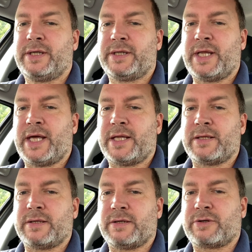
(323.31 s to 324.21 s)

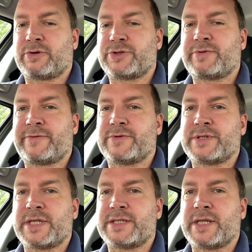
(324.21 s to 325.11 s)
then cross-reference
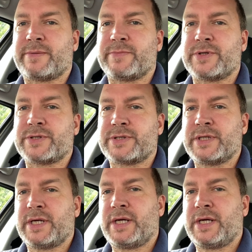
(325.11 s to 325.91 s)
these numbers.